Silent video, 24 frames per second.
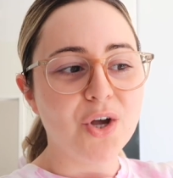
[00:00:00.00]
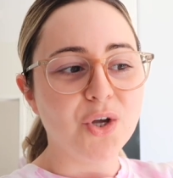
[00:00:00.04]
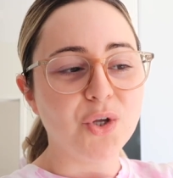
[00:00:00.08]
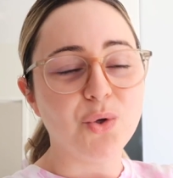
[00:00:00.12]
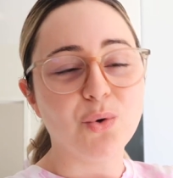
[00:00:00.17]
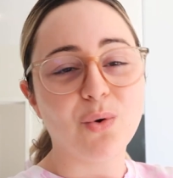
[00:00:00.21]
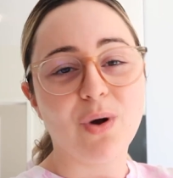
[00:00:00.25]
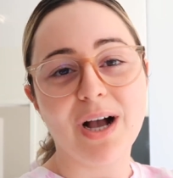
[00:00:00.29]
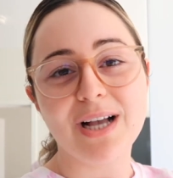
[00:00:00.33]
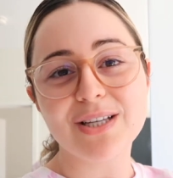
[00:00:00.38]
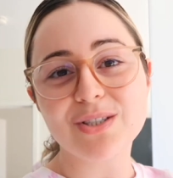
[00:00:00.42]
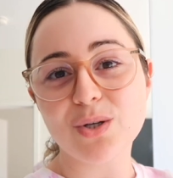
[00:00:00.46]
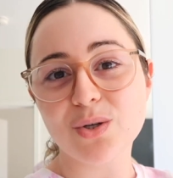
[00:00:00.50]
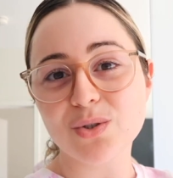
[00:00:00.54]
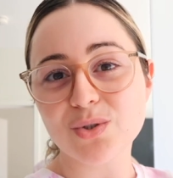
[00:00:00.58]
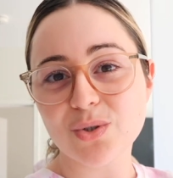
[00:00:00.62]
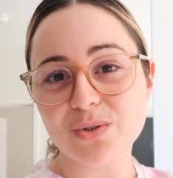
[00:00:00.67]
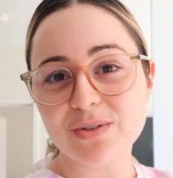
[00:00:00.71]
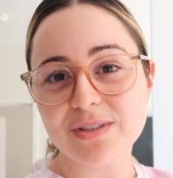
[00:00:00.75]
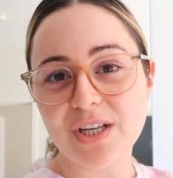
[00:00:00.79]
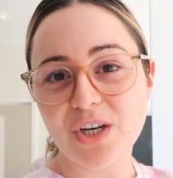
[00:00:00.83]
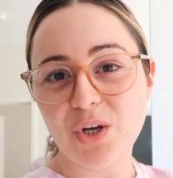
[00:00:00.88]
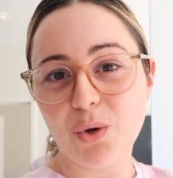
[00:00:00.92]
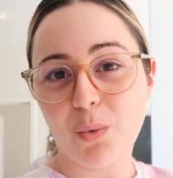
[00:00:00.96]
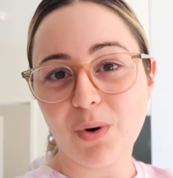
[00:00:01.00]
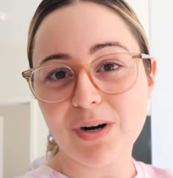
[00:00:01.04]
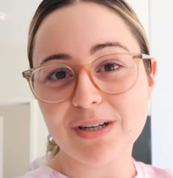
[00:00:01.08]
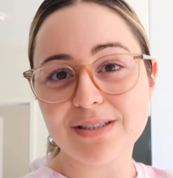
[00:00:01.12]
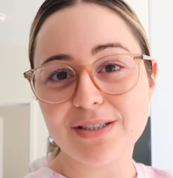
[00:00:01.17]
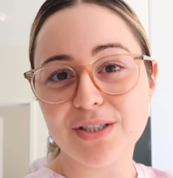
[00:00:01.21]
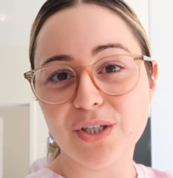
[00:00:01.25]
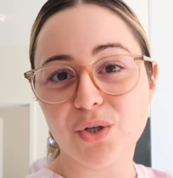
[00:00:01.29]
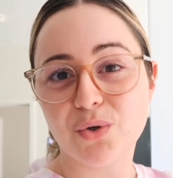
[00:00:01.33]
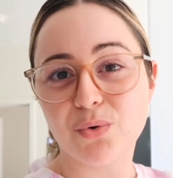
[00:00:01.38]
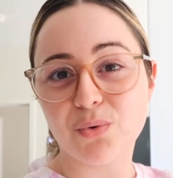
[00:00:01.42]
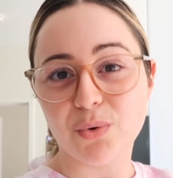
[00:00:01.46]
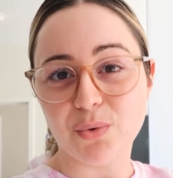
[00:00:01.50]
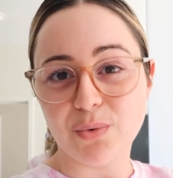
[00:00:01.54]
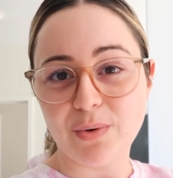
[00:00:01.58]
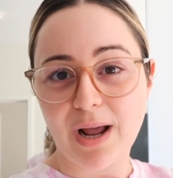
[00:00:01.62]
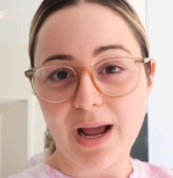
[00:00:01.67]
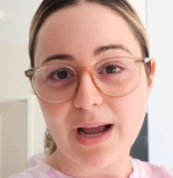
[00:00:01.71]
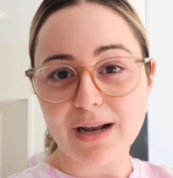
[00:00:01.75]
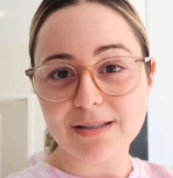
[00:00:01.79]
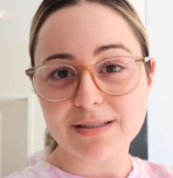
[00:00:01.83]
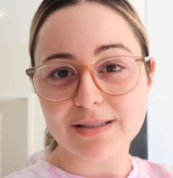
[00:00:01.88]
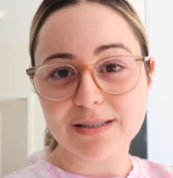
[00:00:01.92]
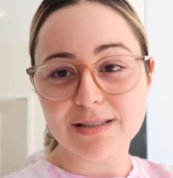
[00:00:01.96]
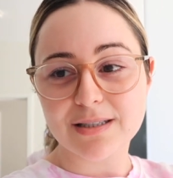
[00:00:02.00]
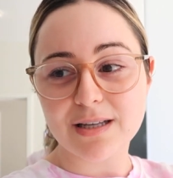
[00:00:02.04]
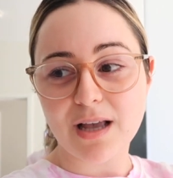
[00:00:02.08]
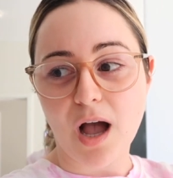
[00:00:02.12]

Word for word: You guys also said you want to see crew necks.